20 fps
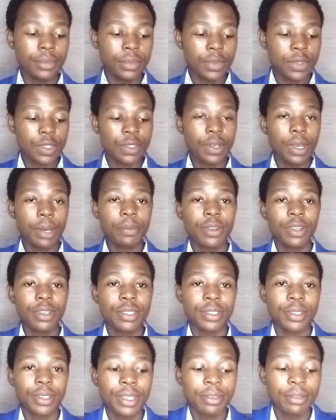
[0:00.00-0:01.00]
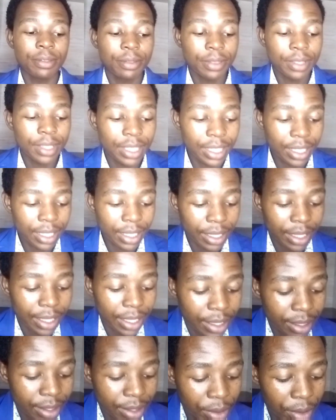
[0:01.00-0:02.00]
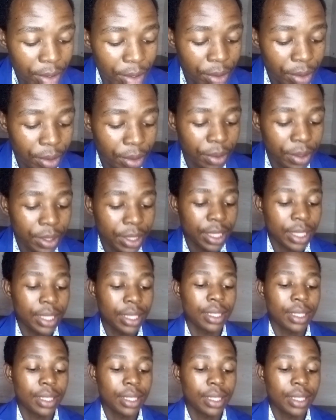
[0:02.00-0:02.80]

So I'm not sure if it's a conclusion,